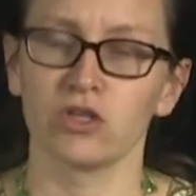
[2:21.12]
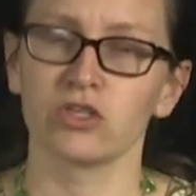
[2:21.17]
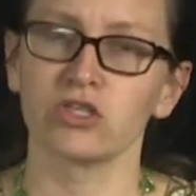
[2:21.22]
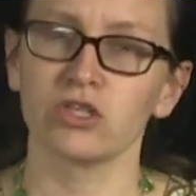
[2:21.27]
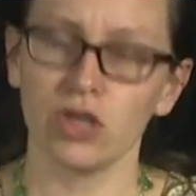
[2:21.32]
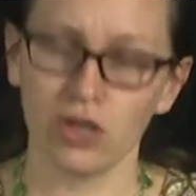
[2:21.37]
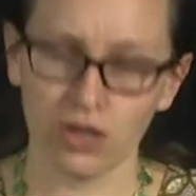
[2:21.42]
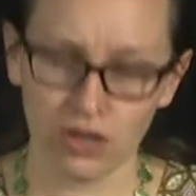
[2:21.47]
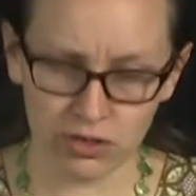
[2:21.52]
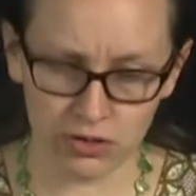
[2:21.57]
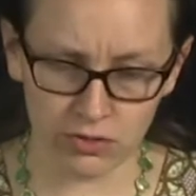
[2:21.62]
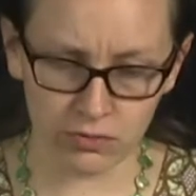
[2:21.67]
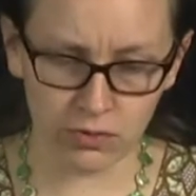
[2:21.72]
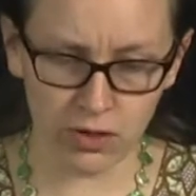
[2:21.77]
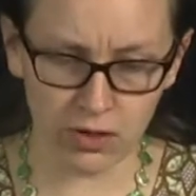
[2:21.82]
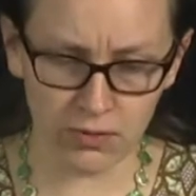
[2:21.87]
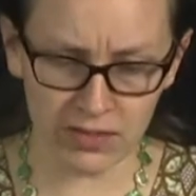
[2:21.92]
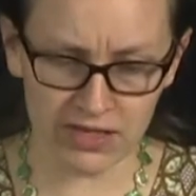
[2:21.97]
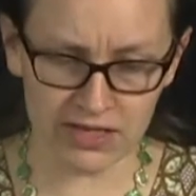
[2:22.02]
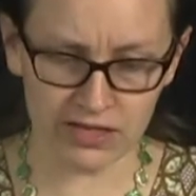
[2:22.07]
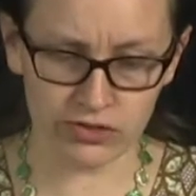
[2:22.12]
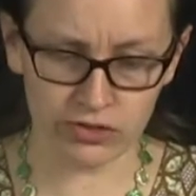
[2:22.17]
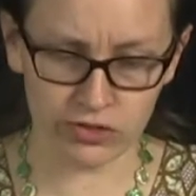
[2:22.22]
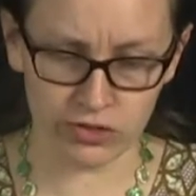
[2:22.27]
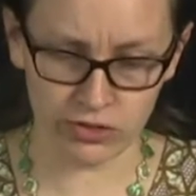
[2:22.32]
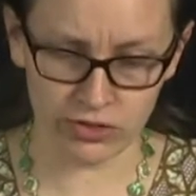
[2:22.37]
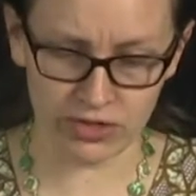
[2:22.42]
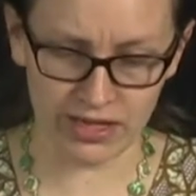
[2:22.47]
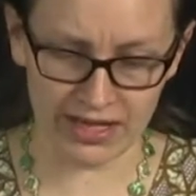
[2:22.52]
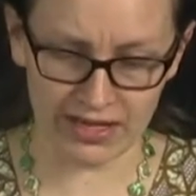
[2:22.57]
So what we can
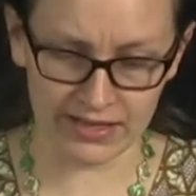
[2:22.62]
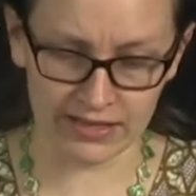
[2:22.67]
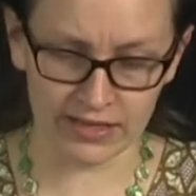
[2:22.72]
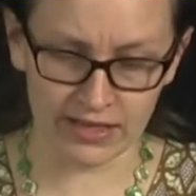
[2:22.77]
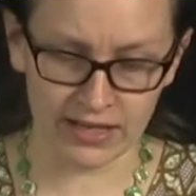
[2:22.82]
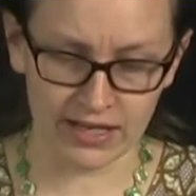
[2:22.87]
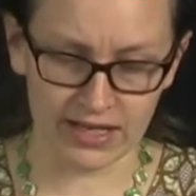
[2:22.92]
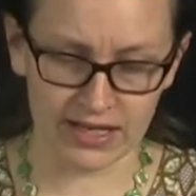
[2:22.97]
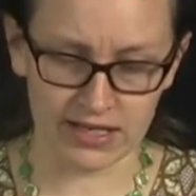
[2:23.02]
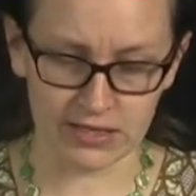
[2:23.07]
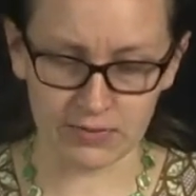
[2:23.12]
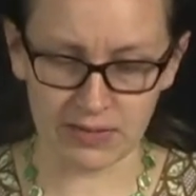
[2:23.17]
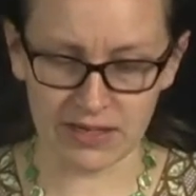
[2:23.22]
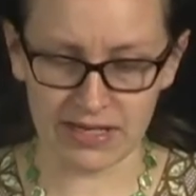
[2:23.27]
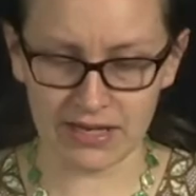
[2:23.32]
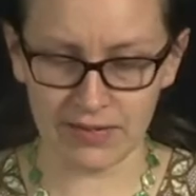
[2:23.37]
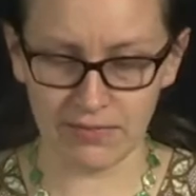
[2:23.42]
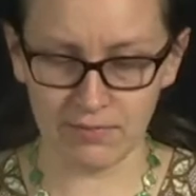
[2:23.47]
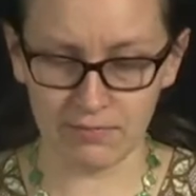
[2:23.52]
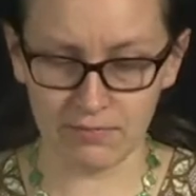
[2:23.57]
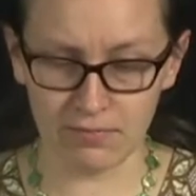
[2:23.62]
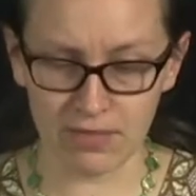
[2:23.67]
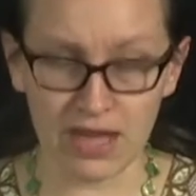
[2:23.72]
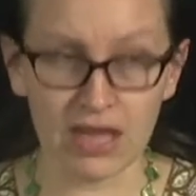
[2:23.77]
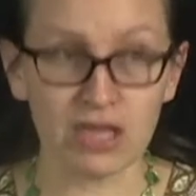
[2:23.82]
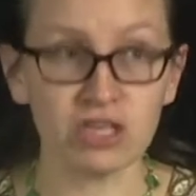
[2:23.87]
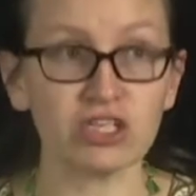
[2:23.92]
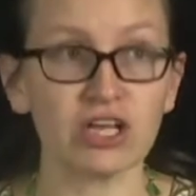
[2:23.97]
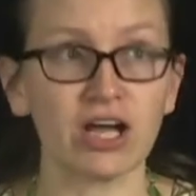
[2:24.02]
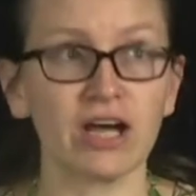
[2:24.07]
do then is we can
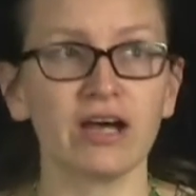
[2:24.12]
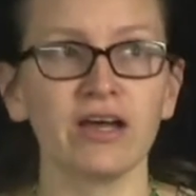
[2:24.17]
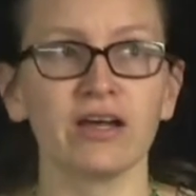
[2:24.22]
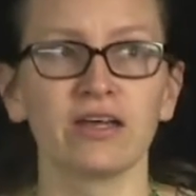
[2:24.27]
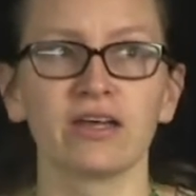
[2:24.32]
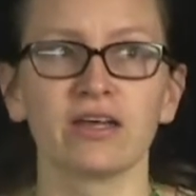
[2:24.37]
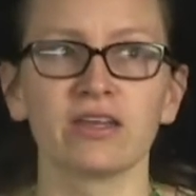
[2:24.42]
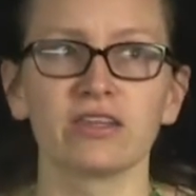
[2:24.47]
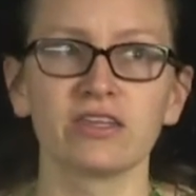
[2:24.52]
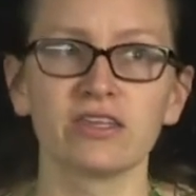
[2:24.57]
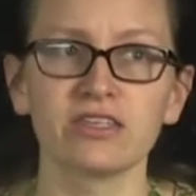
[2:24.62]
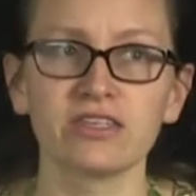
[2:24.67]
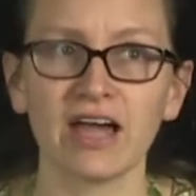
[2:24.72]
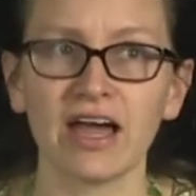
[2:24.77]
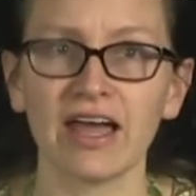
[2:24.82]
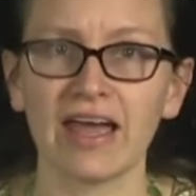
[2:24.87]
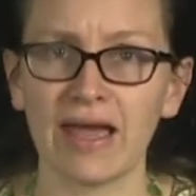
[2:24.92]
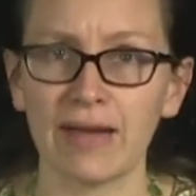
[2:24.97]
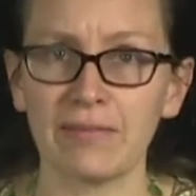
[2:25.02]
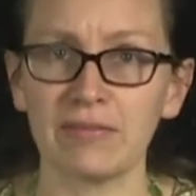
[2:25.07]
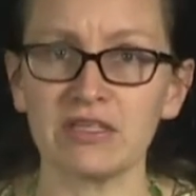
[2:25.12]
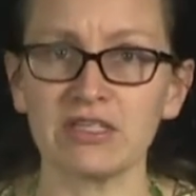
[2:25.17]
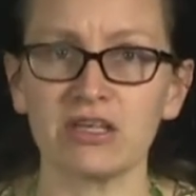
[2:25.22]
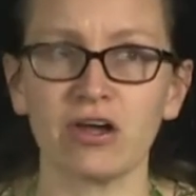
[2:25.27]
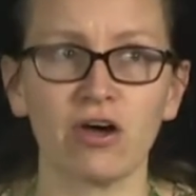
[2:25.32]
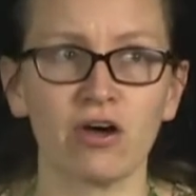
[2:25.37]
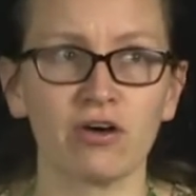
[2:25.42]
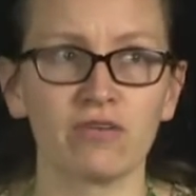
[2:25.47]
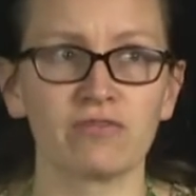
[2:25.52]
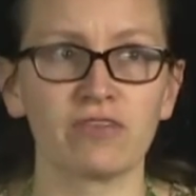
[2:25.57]
measure the
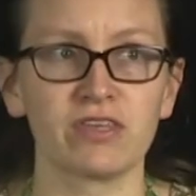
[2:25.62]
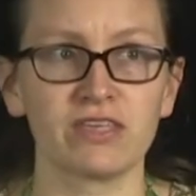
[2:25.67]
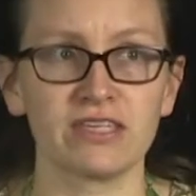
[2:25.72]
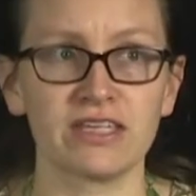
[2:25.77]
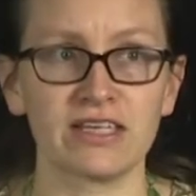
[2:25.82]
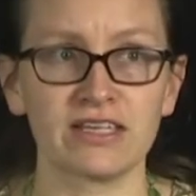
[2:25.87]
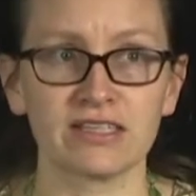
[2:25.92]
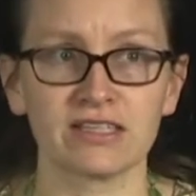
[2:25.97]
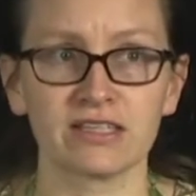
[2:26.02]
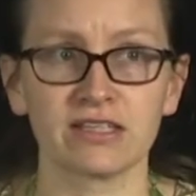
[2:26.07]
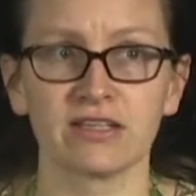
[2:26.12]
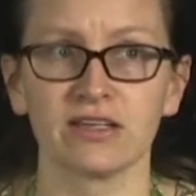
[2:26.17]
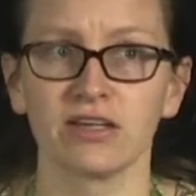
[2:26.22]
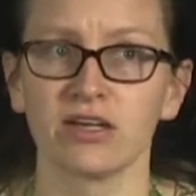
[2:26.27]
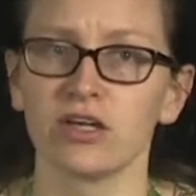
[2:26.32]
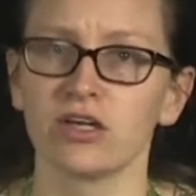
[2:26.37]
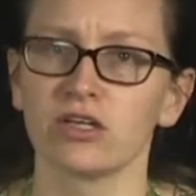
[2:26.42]
diameter of the disk.